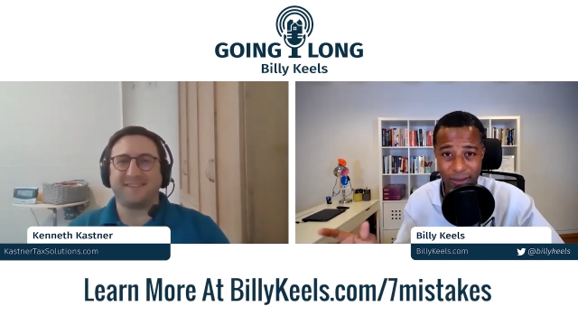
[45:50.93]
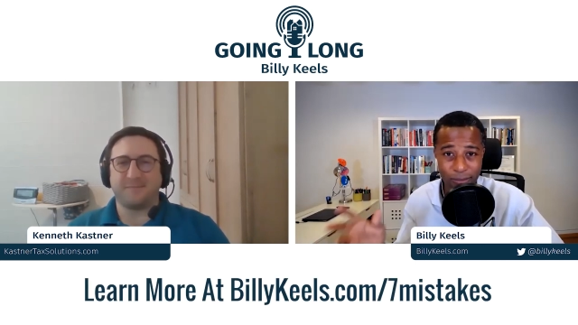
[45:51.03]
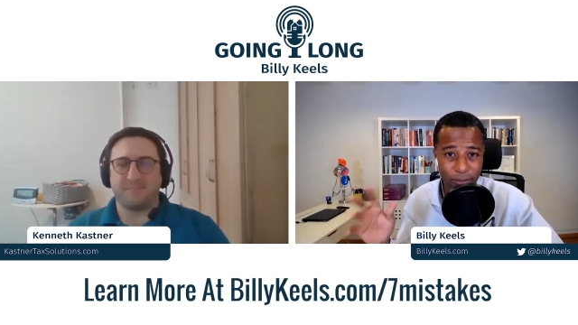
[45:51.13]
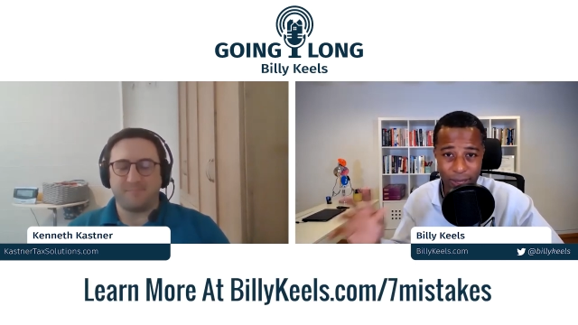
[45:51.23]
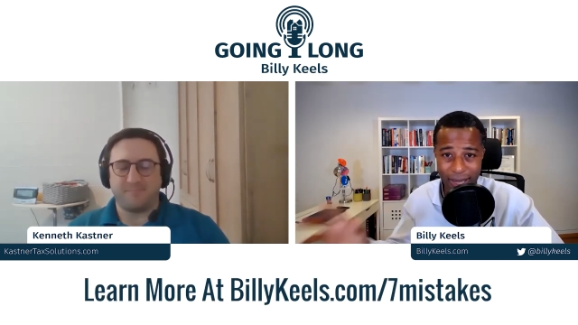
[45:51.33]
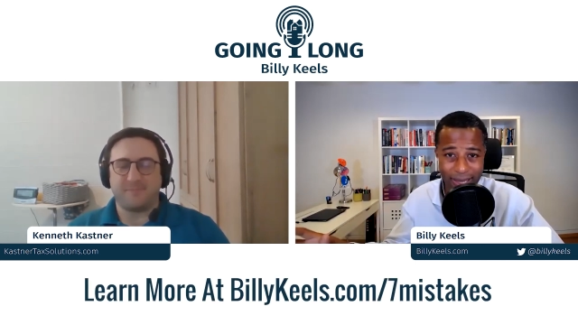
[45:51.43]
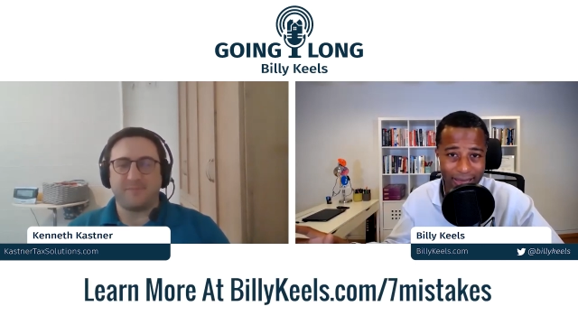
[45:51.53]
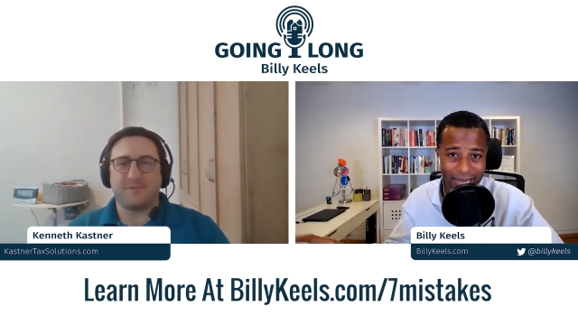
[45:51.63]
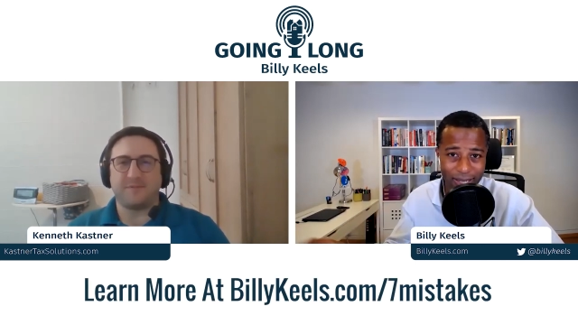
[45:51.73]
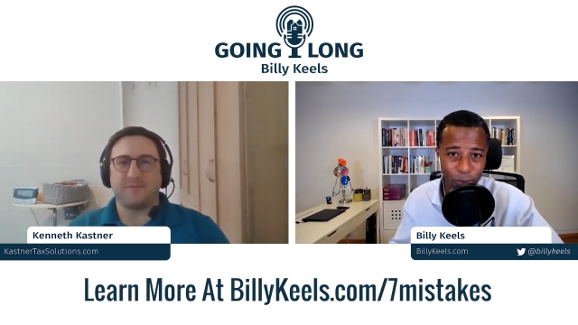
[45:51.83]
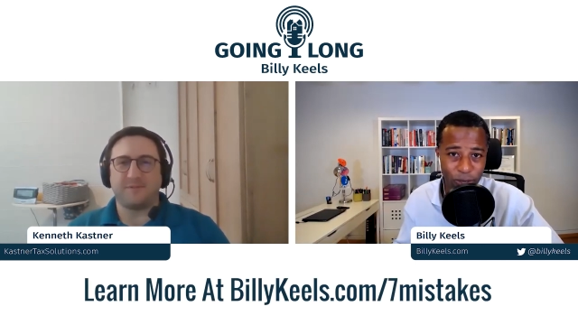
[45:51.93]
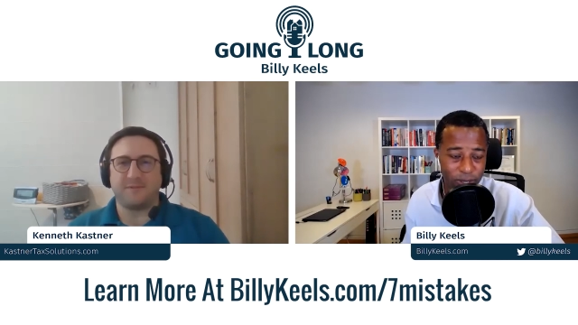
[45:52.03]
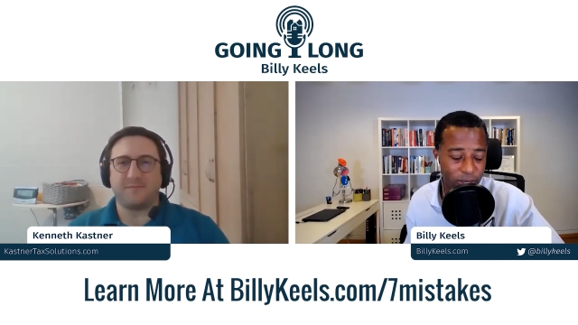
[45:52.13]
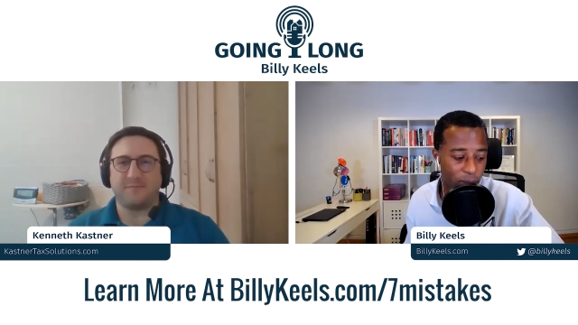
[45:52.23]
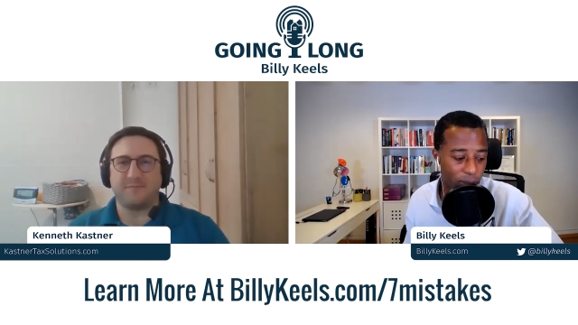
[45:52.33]
Speaker 1: but like last words to
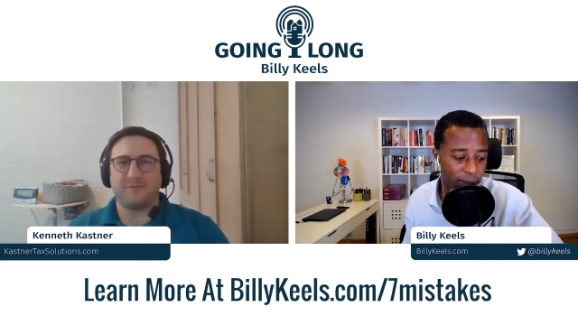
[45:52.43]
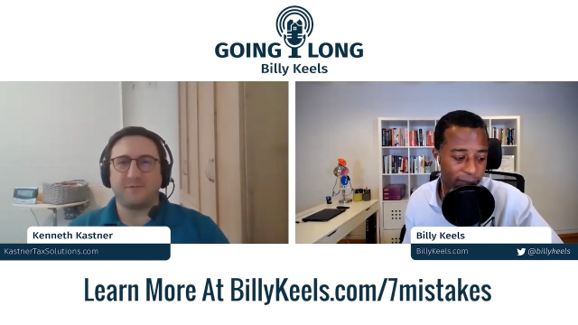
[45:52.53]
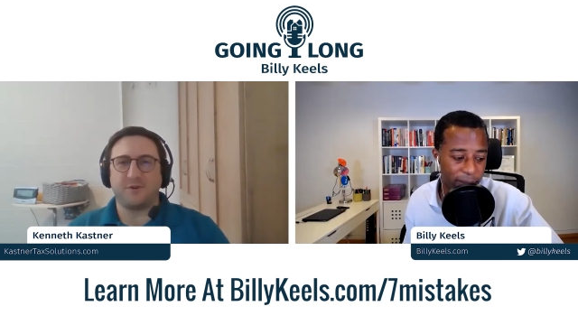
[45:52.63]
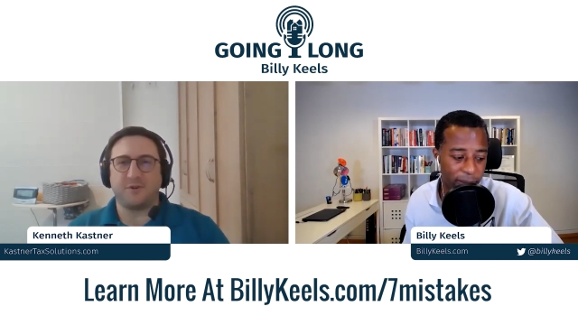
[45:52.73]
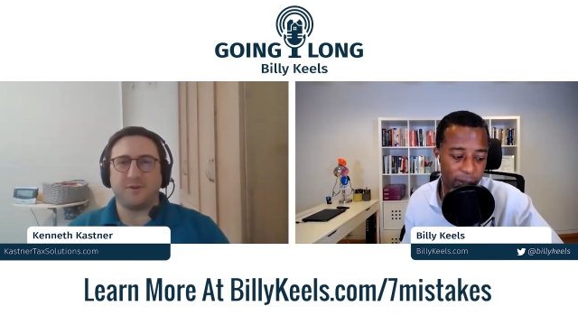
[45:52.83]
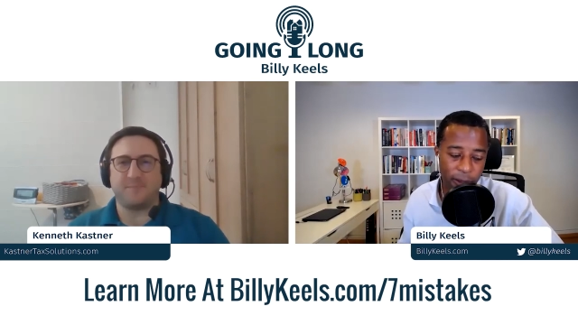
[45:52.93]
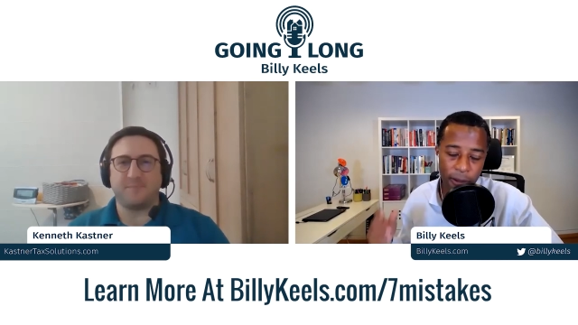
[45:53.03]
the Going Long family. Sure.